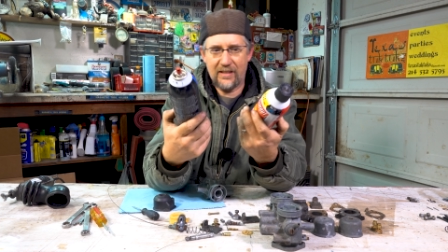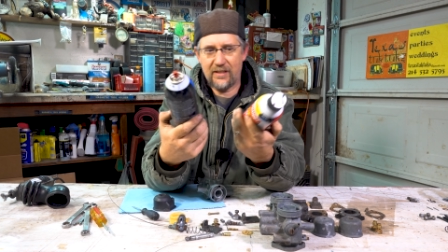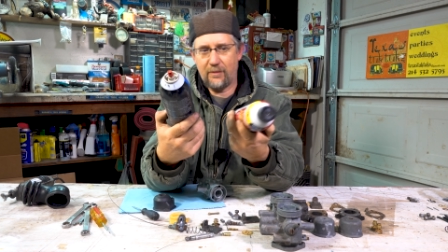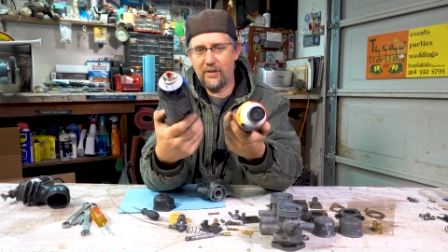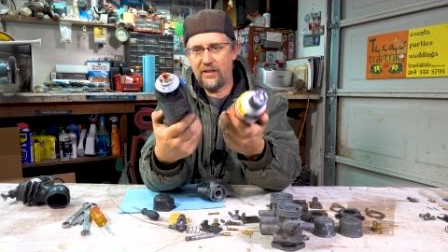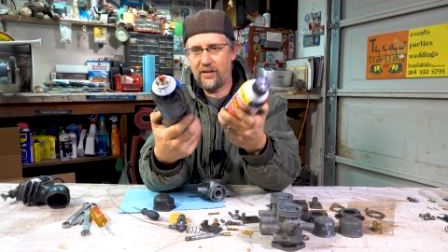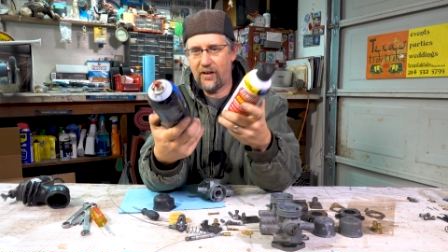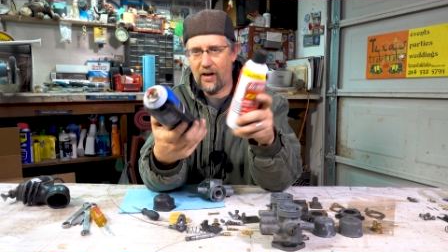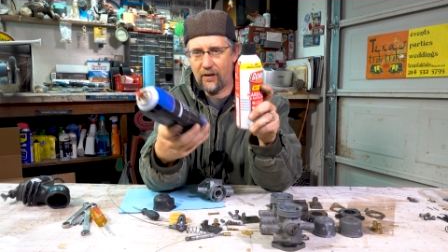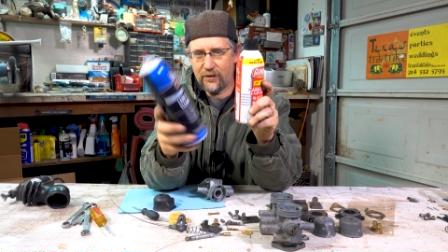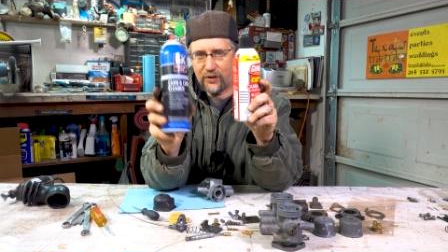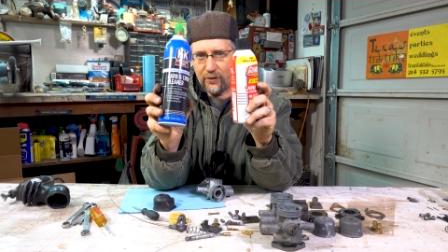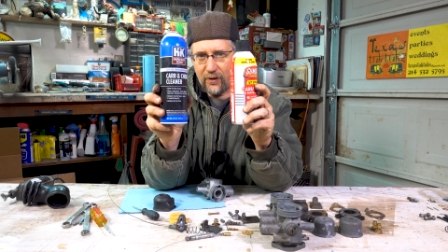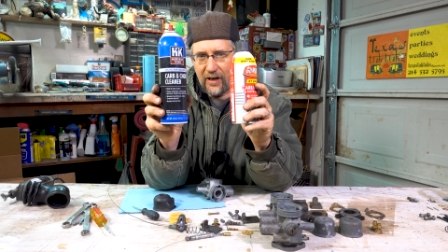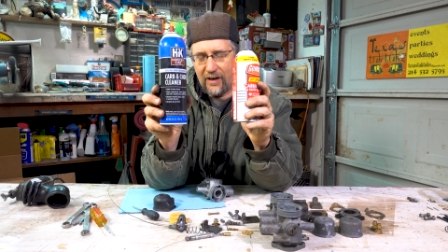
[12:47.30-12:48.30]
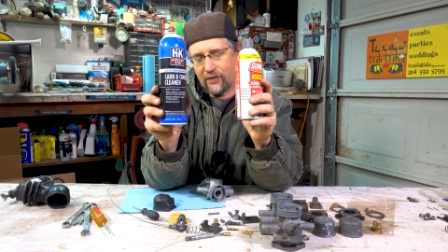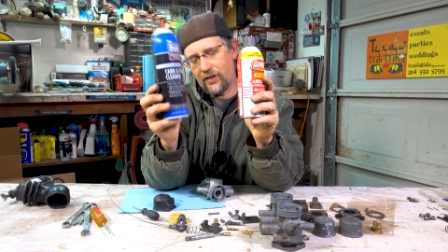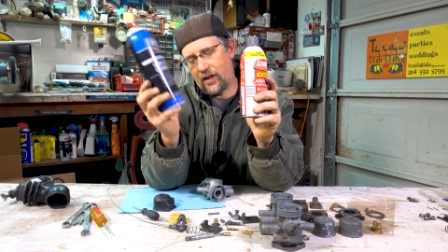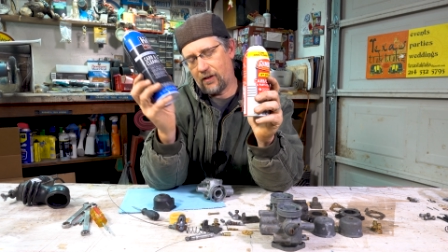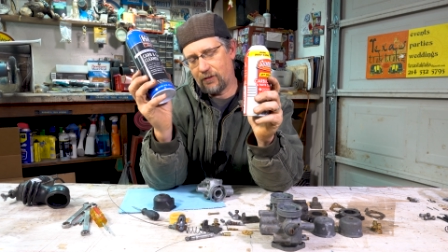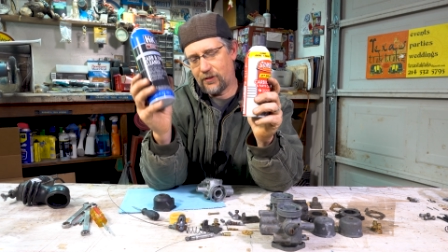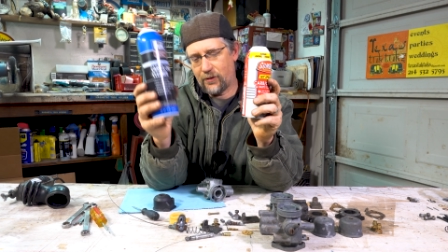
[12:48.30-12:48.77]
some at the dollar store. I have a
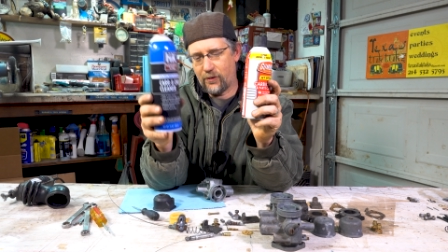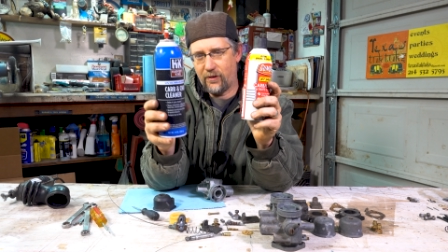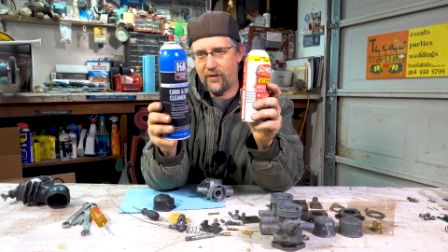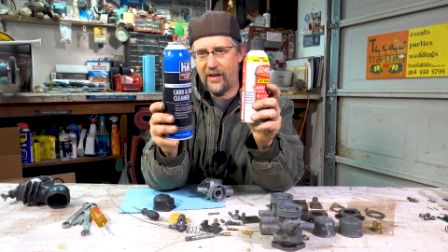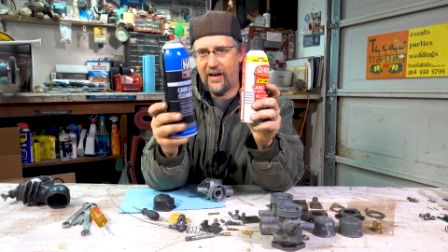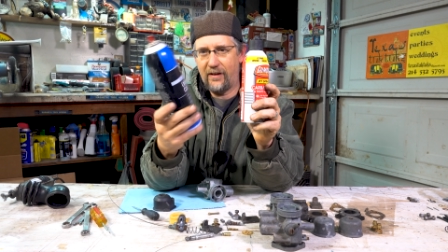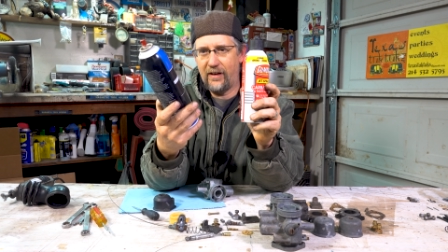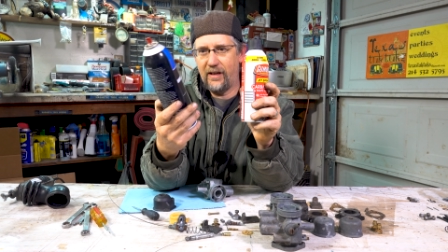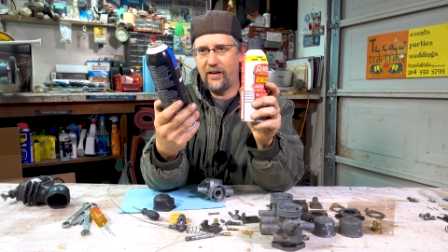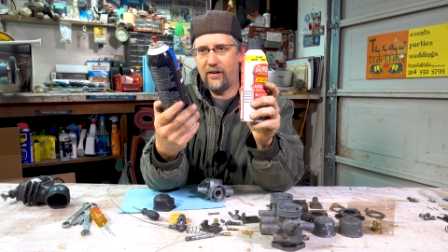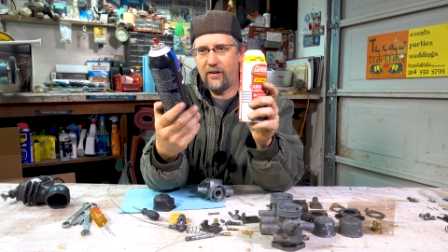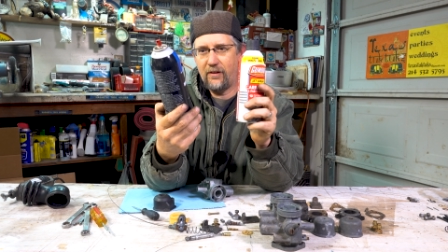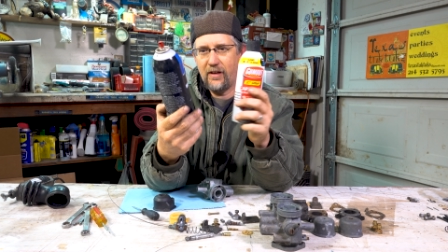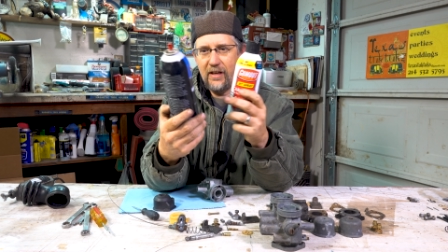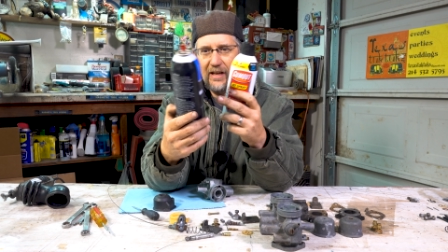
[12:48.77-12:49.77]
dollar store down here.